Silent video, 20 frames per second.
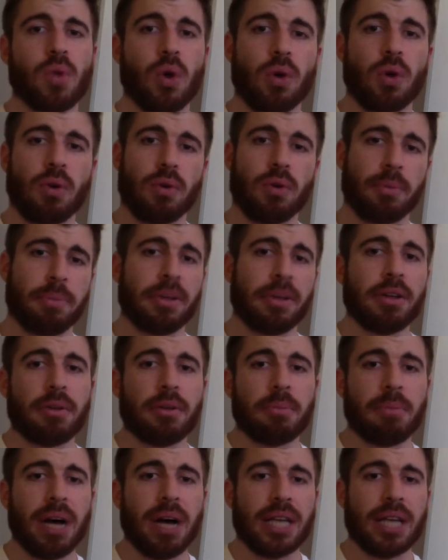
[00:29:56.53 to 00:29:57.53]
or
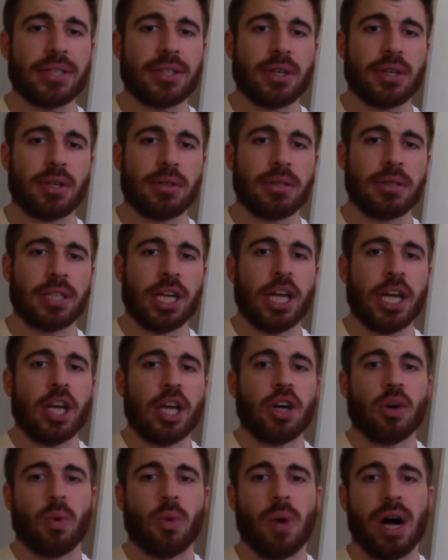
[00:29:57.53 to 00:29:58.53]
build muscle
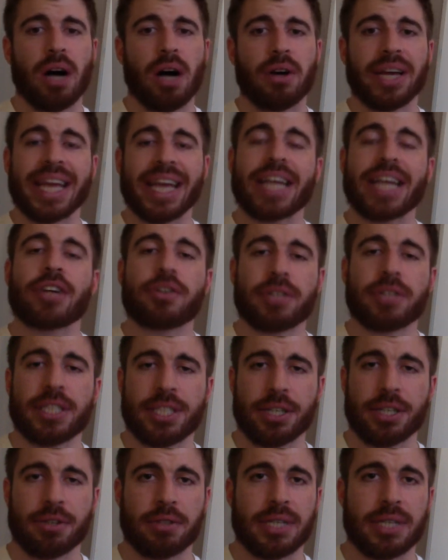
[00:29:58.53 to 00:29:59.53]
while
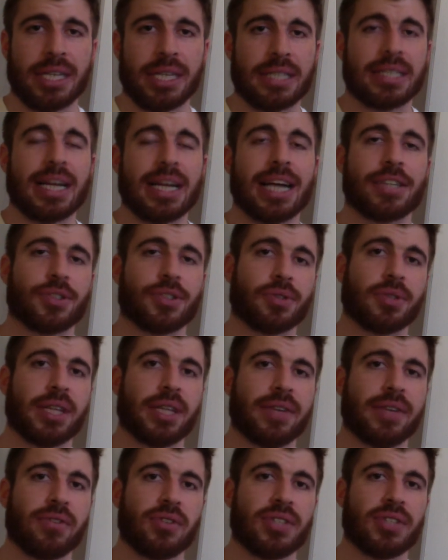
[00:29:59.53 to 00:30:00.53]
increasing your testosterone
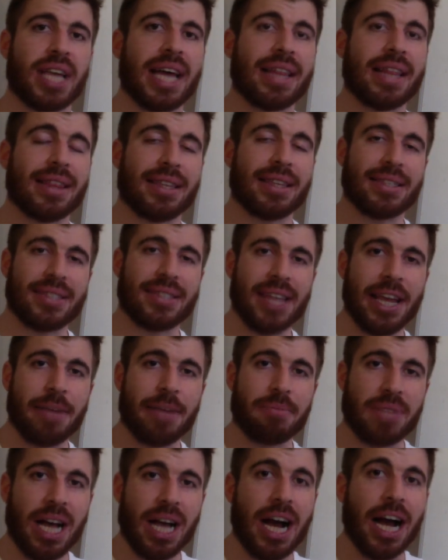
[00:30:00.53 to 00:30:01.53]
levels at the
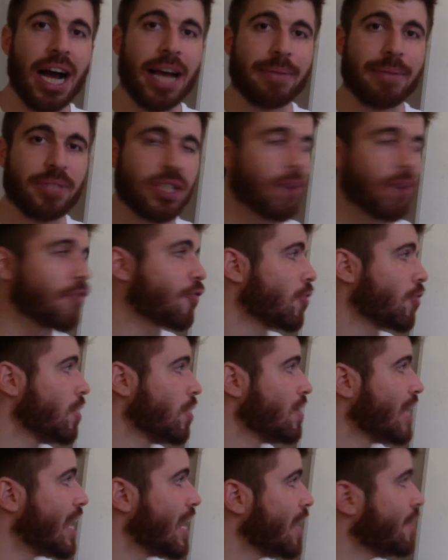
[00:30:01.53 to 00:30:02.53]
same time. So for a
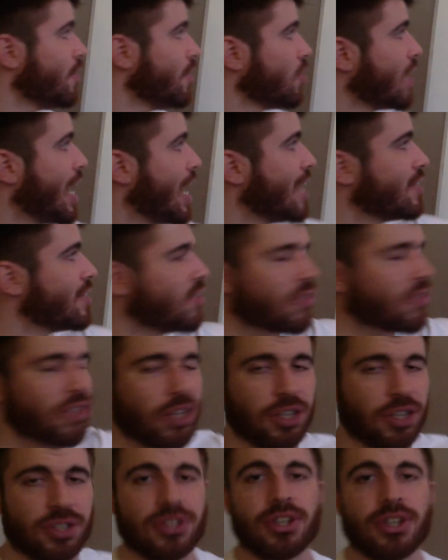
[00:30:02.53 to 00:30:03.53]
lot of you guys, it's
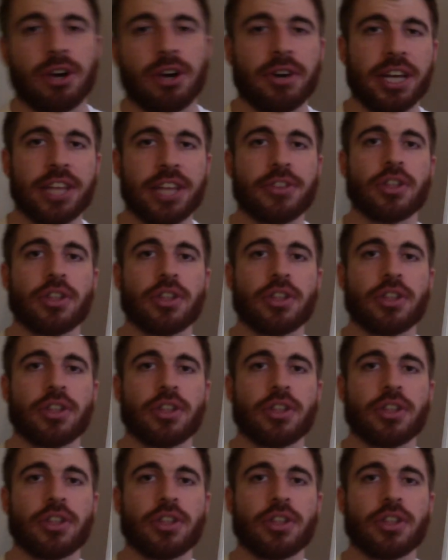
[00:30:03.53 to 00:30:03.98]
going to start in the